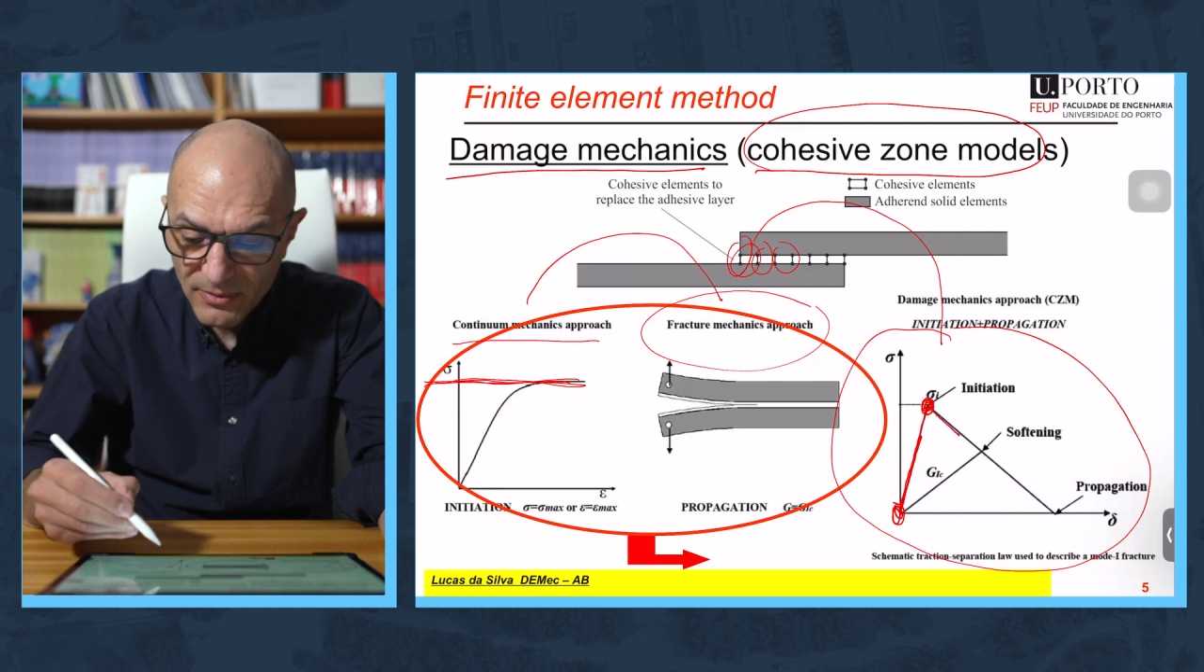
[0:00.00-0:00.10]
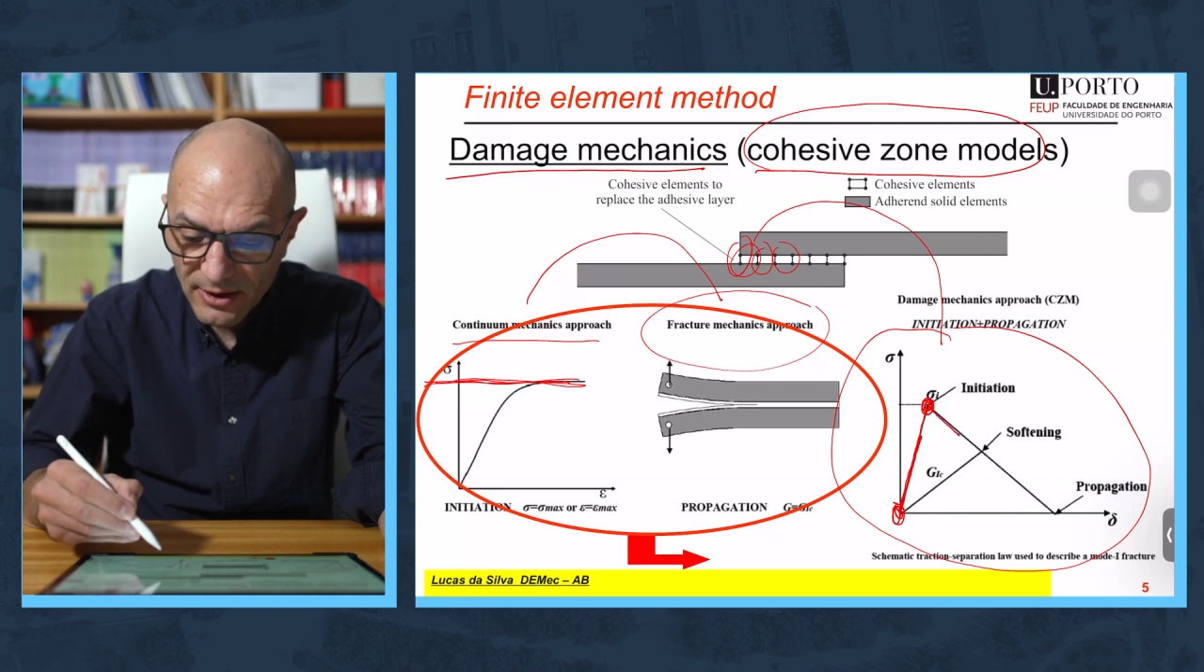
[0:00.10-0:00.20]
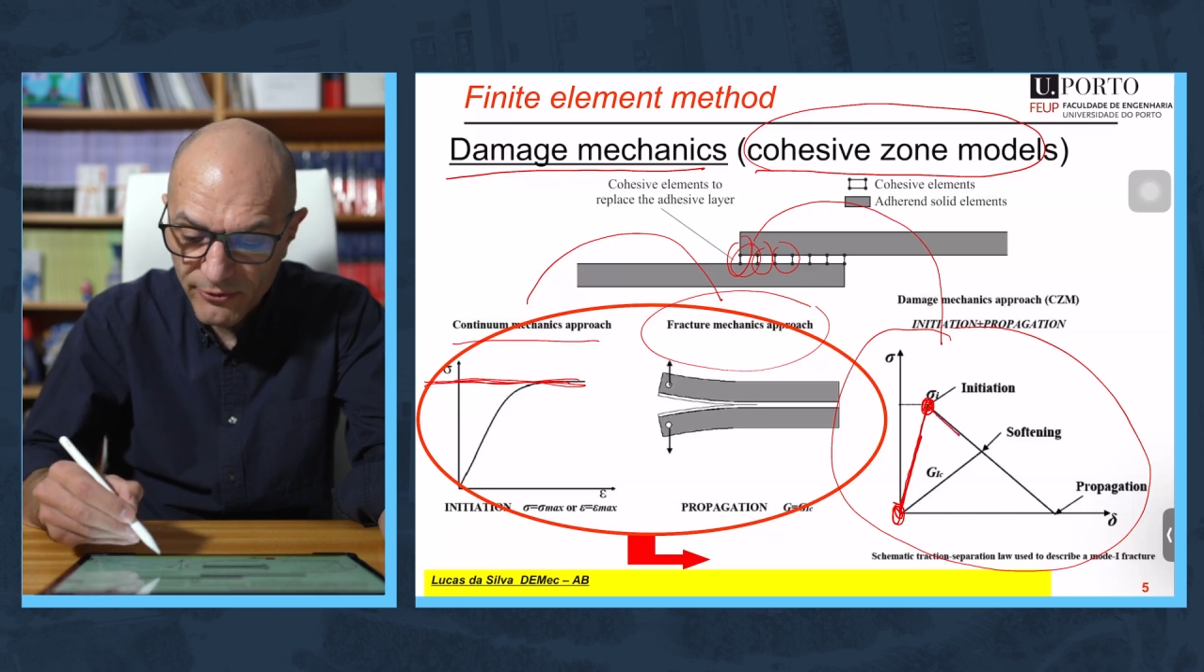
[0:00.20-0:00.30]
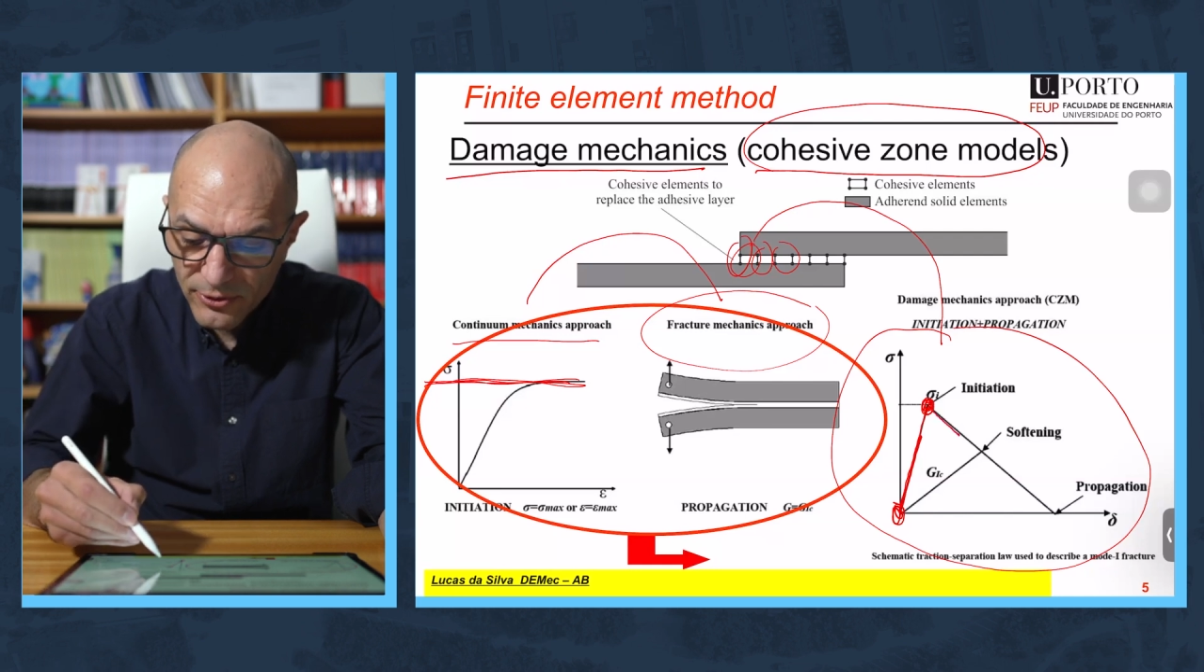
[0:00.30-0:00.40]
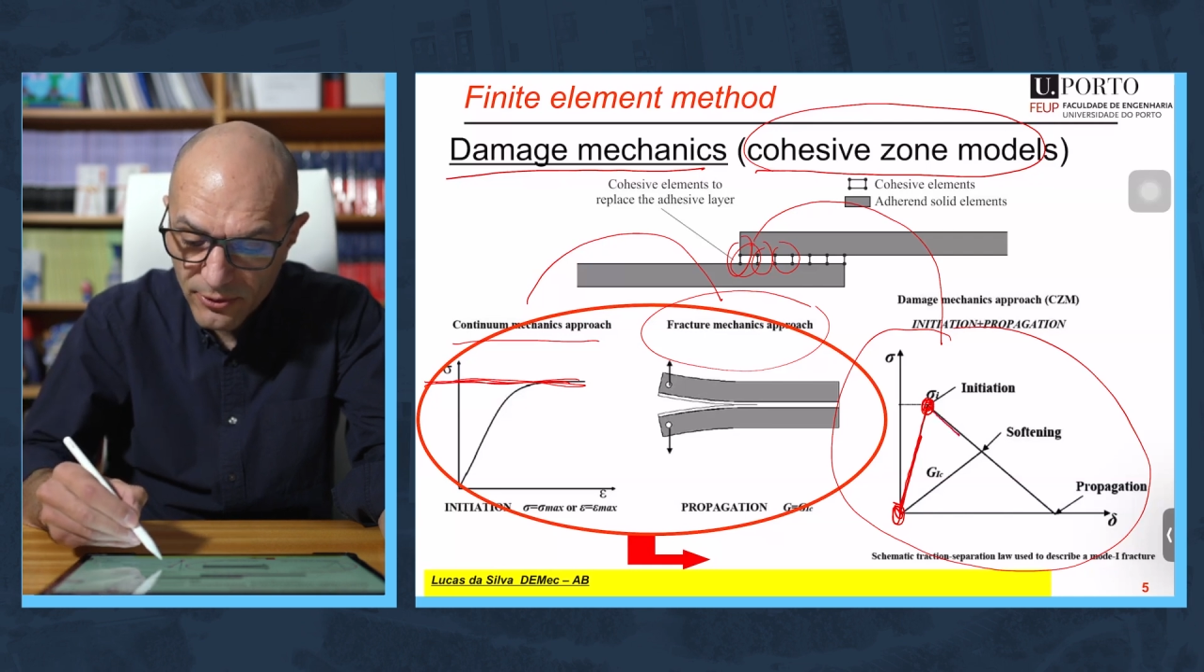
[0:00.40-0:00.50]

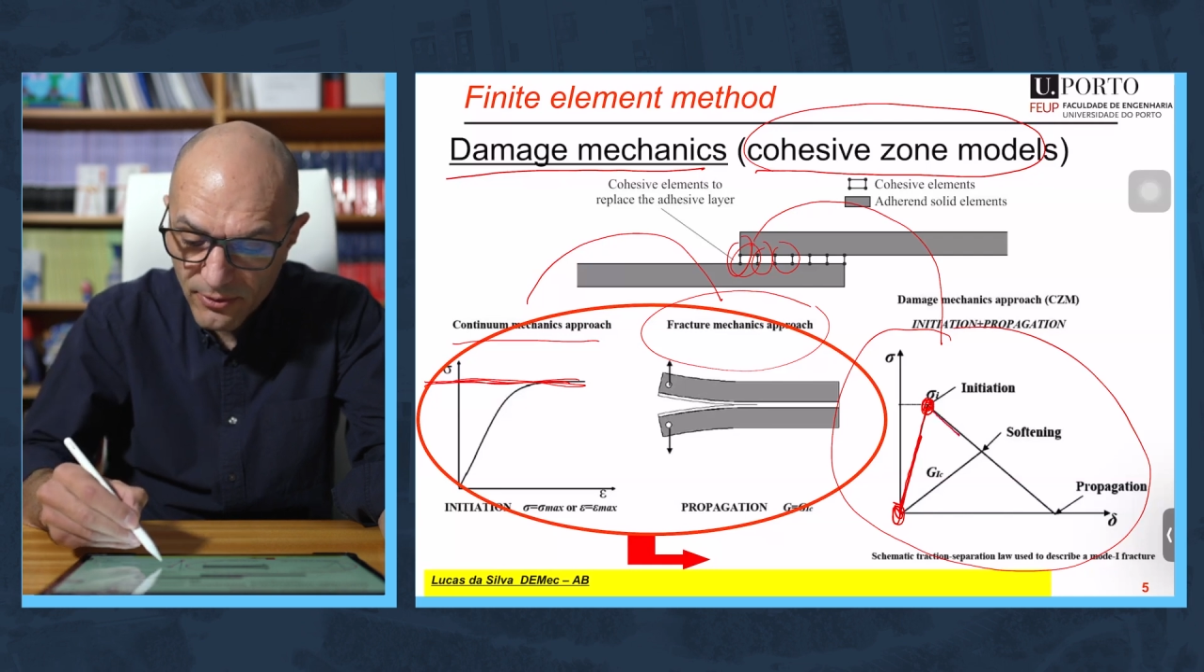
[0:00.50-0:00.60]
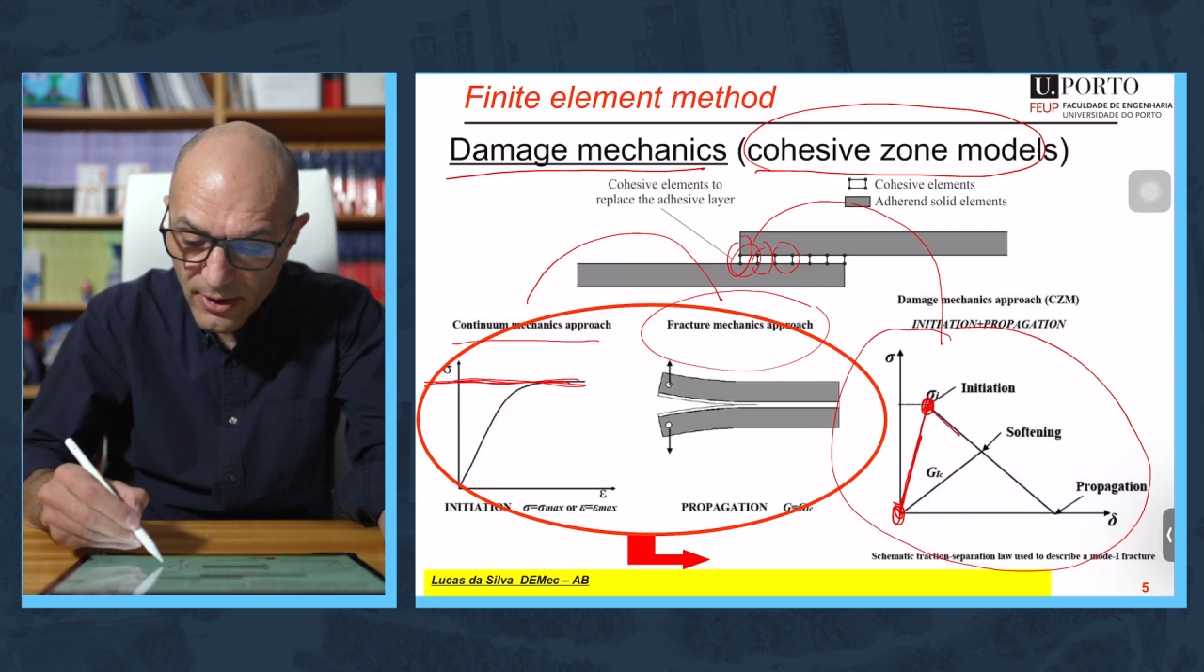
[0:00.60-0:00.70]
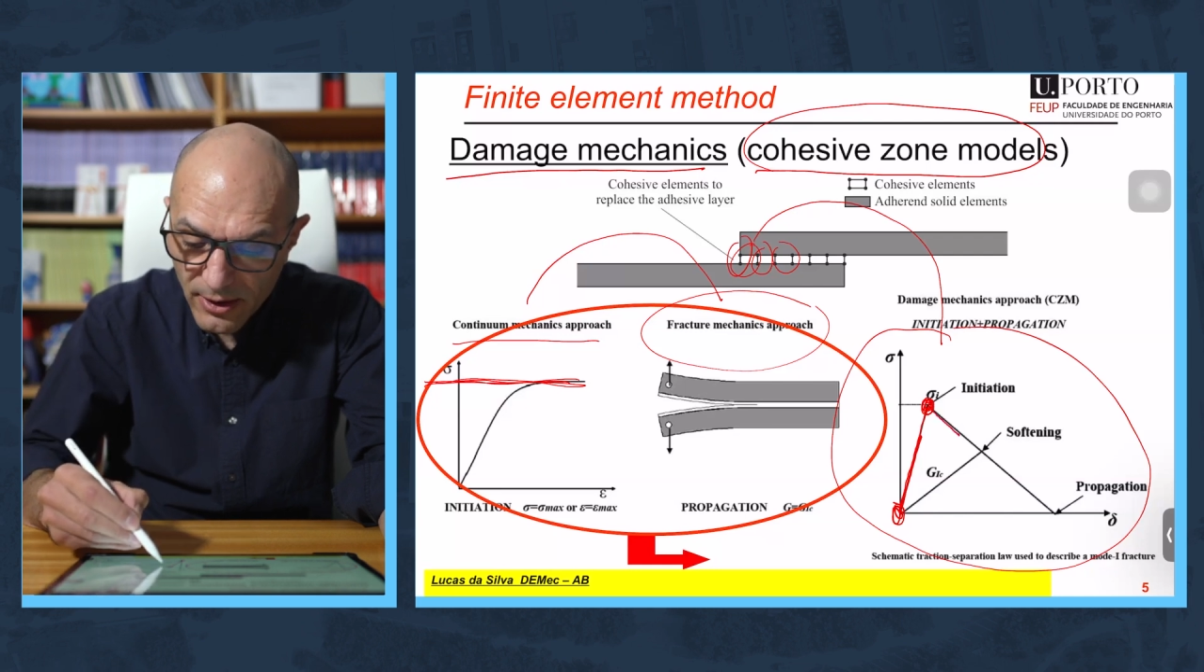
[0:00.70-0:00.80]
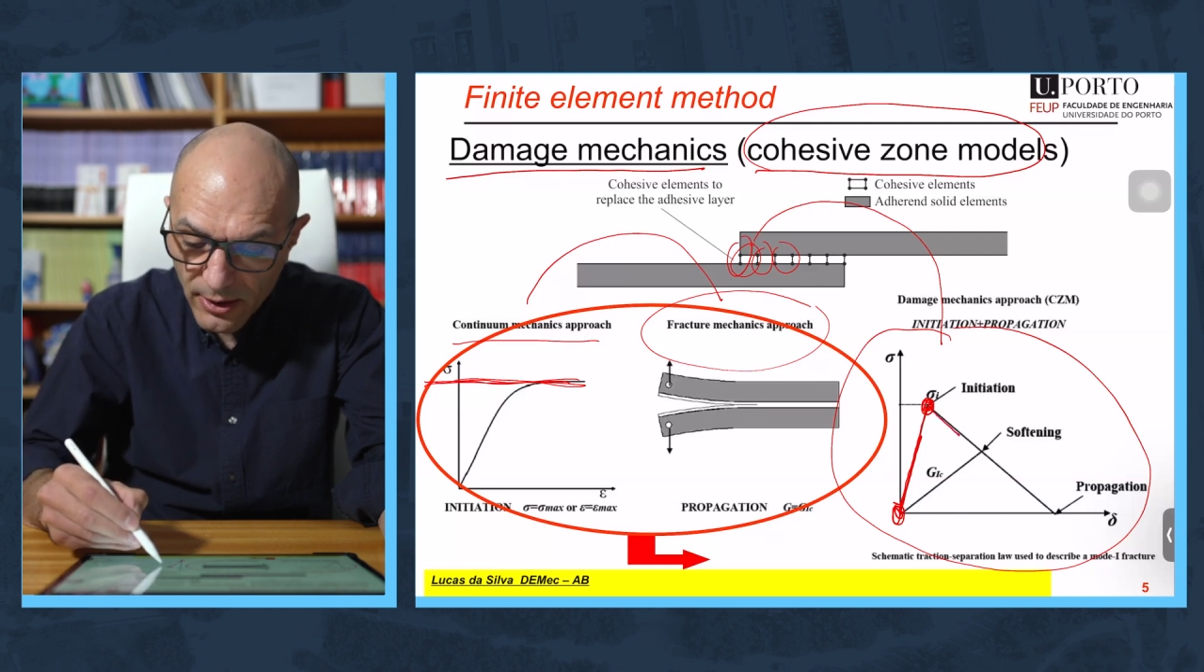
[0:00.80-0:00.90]
If you